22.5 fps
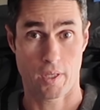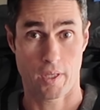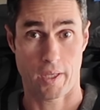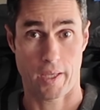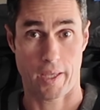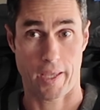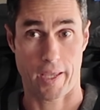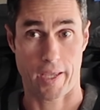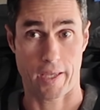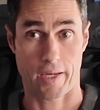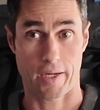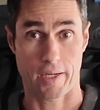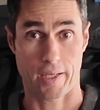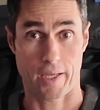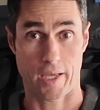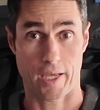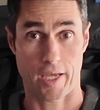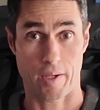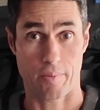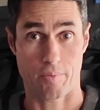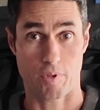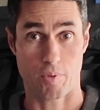and
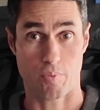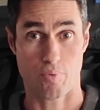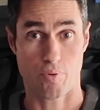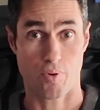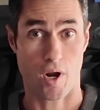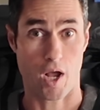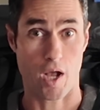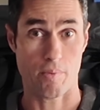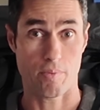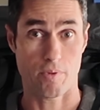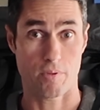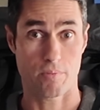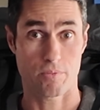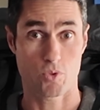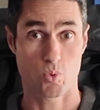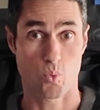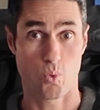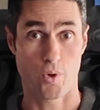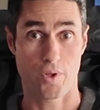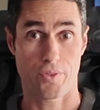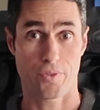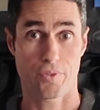the problems
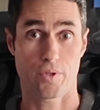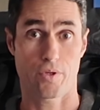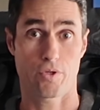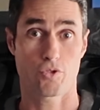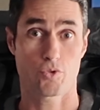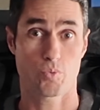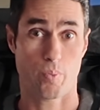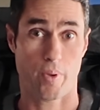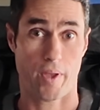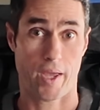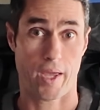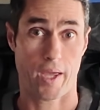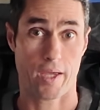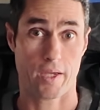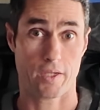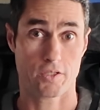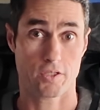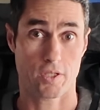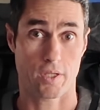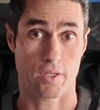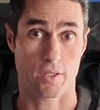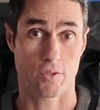with those
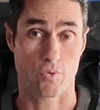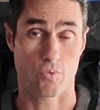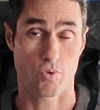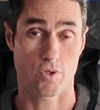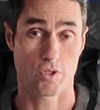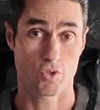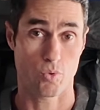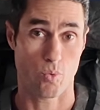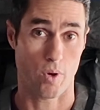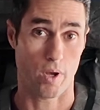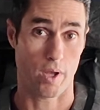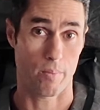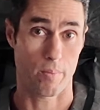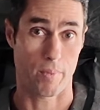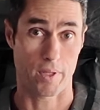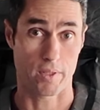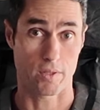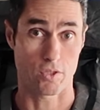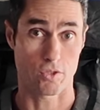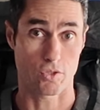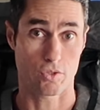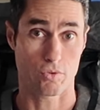packs and the reason why I
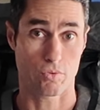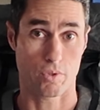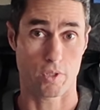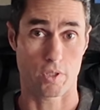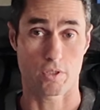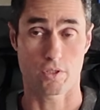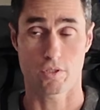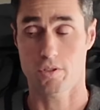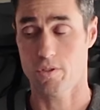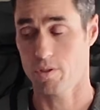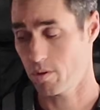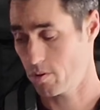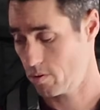made the switch.